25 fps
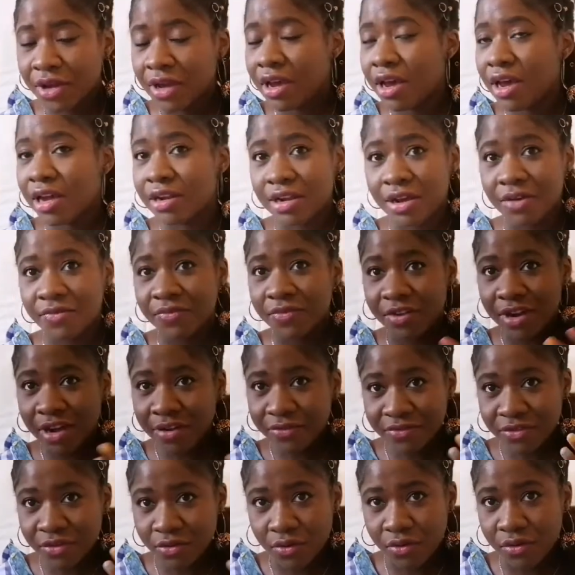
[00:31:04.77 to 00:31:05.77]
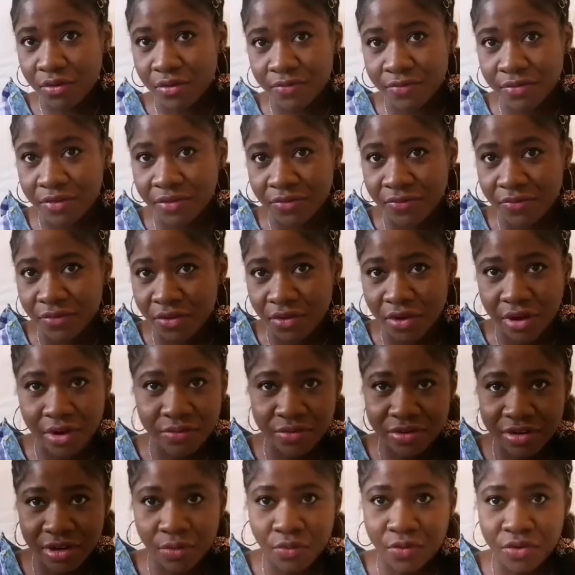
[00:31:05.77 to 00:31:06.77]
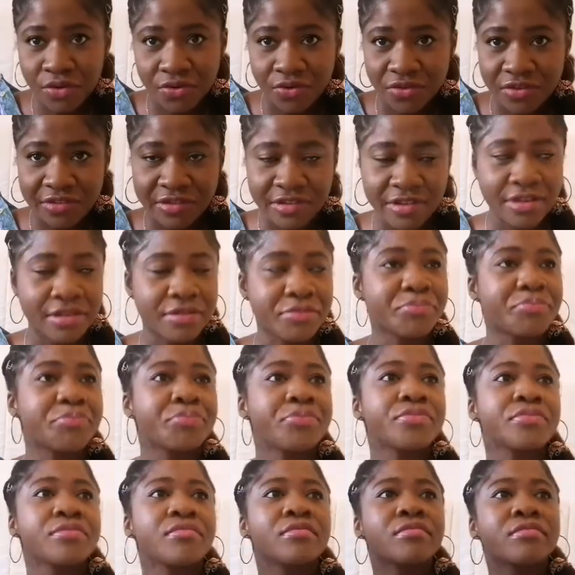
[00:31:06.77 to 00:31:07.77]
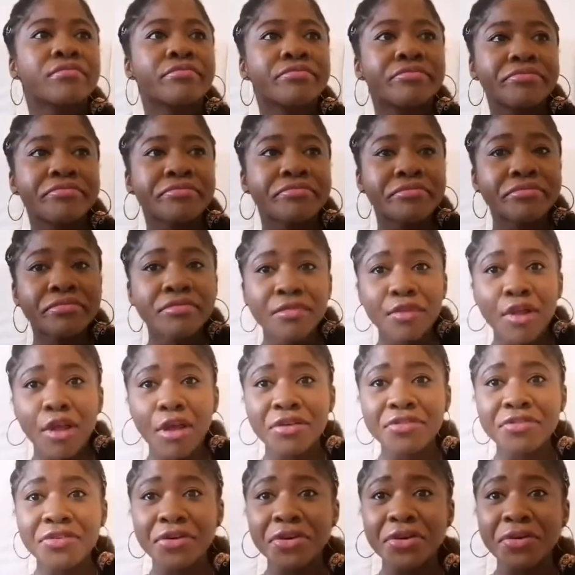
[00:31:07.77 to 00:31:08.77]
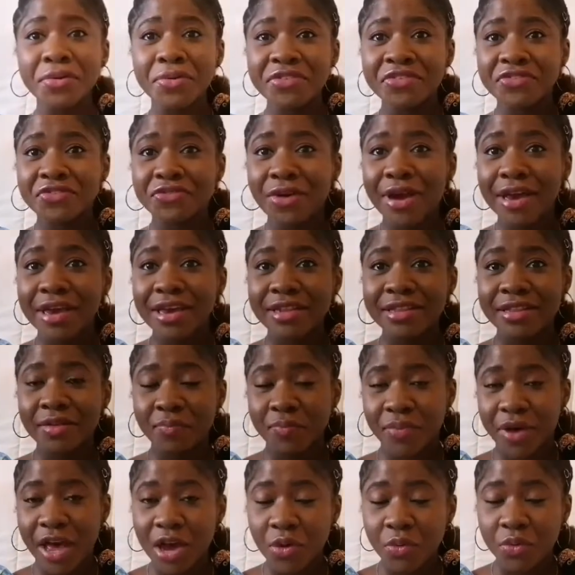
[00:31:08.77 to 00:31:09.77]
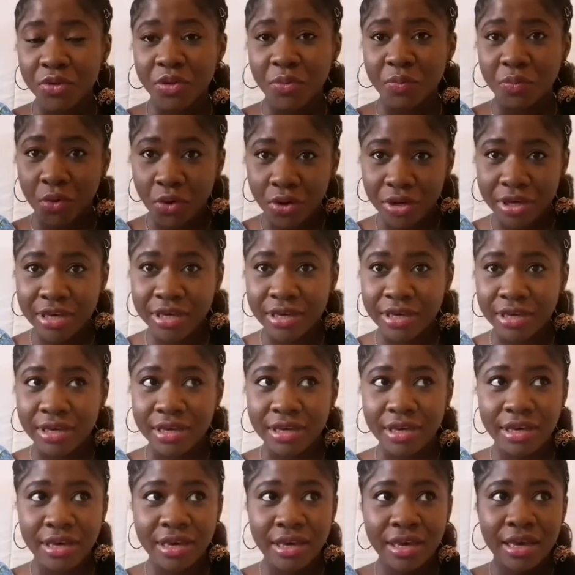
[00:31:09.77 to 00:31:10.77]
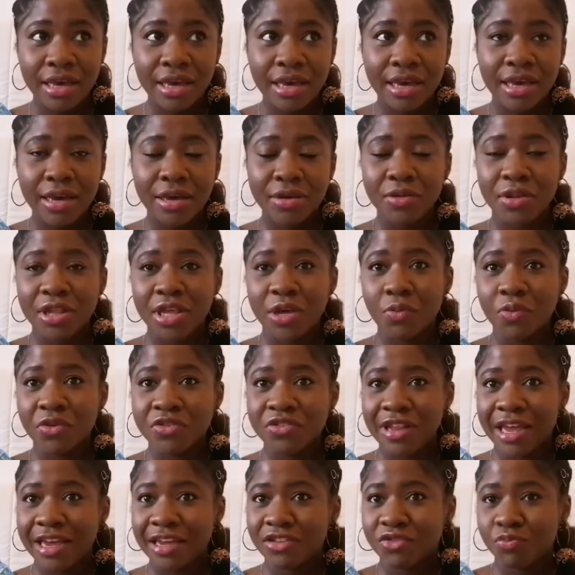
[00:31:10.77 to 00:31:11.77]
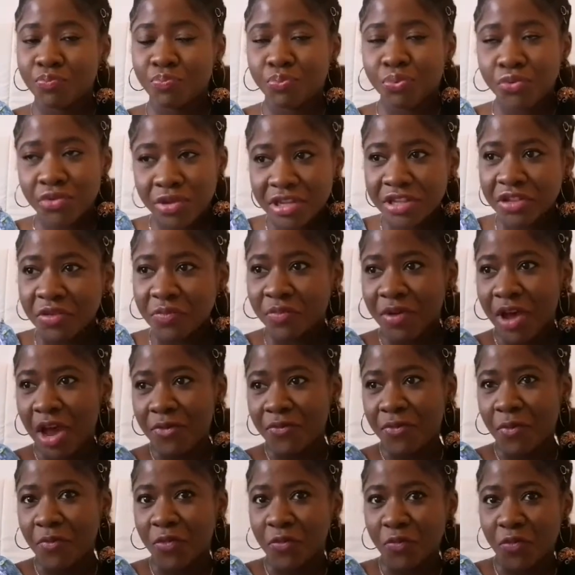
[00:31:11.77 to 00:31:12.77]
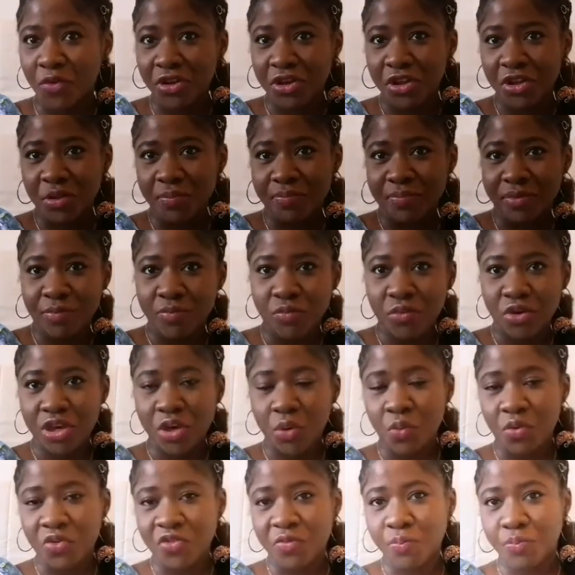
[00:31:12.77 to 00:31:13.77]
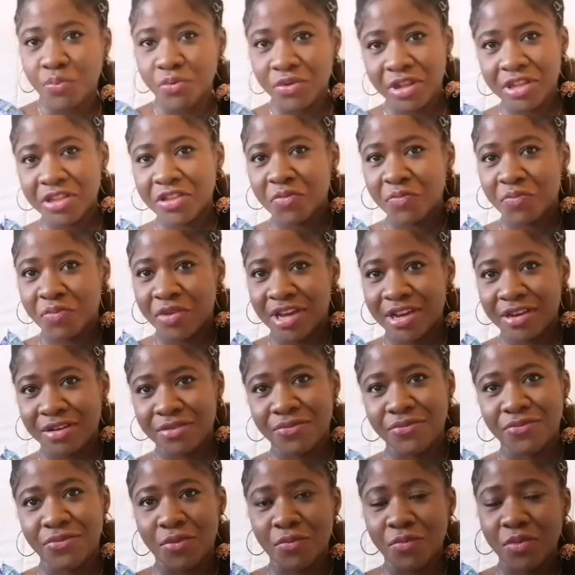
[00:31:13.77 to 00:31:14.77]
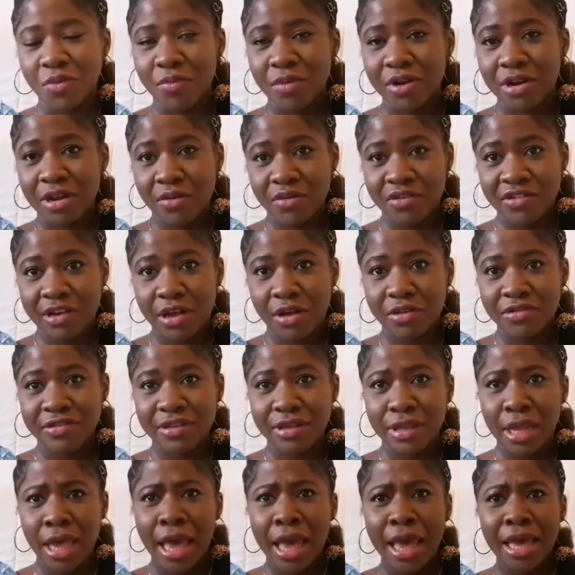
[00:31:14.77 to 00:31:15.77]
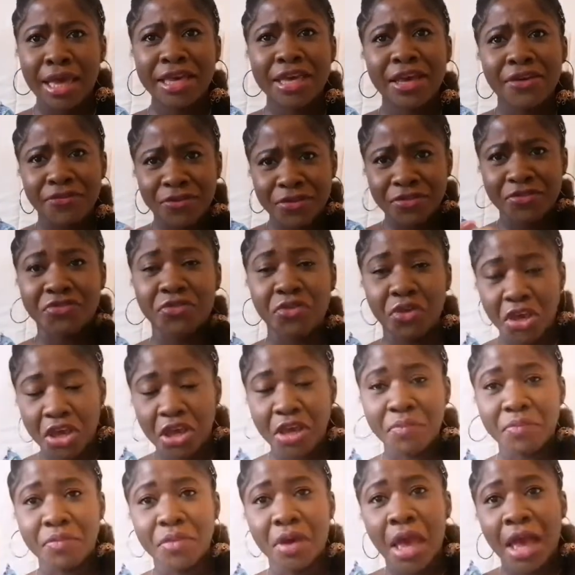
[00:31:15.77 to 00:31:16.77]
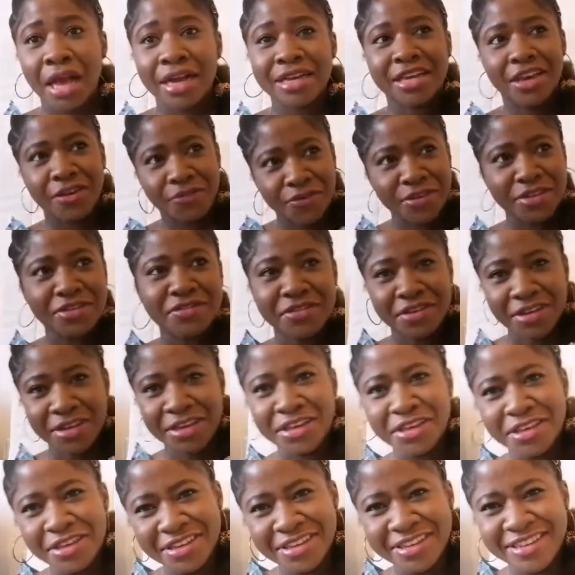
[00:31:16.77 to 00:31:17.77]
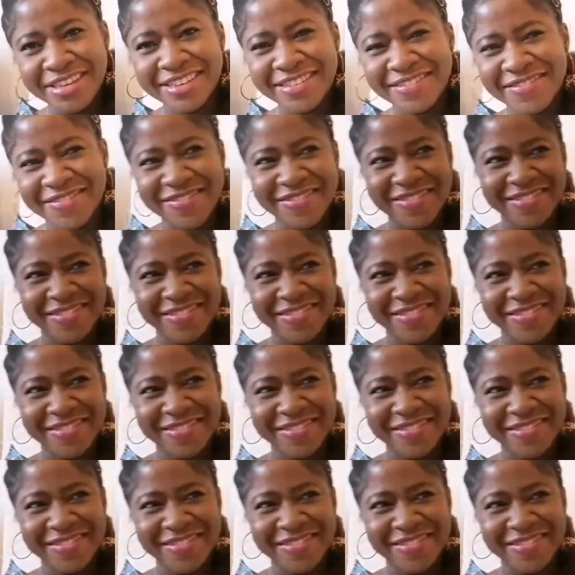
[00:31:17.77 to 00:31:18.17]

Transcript: And I've laughed the whole of this video. I wonder what you're saying. So he was dragging the bag with the monkey. He was like pulling the bag from the monkey. The monkey was pulling the bag from him, and I was shouting, "Give it to him! Give it to him!"